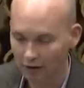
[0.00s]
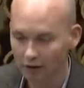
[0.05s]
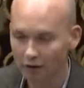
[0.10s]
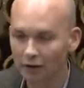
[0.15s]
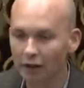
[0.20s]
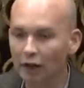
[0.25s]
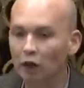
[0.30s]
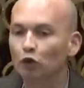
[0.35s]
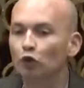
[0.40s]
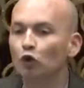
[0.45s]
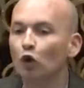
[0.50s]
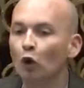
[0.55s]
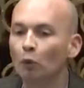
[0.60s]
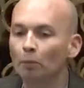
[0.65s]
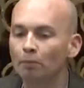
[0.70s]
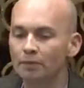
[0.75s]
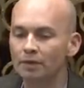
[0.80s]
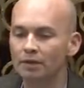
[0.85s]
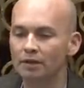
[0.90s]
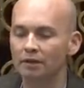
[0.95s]
The
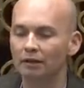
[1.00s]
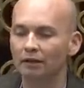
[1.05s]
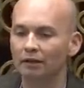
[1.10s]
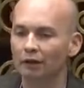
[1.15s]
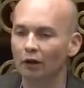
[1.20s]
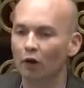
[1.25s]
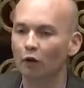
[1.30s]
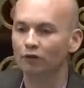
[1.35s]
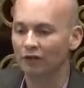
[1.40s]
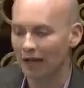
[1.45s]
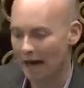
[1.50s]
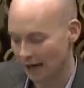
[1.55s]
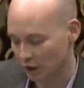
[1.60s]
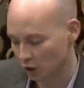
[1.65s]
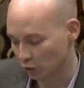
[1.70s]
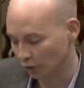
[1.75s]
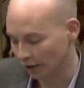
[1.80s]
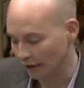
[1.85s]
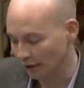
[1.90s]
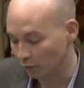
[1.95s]
crumbs of tax
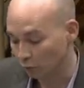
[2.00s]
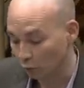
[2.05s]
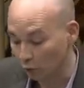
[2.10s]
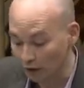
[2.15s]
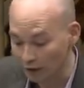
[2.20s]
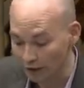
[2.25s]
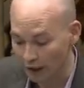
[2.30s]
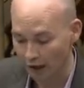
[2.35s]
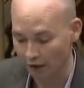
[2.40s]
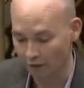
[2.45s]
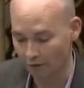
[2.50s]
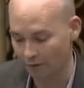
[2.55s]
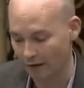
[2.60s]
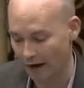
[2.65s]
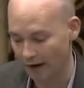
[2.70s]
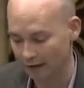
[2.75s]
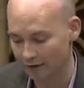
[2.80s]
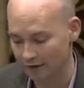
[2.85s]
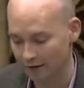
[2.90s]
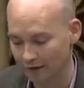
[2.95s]
relief will not
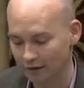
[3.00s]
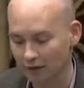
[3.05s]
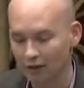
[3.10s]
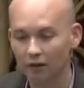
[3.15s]
affect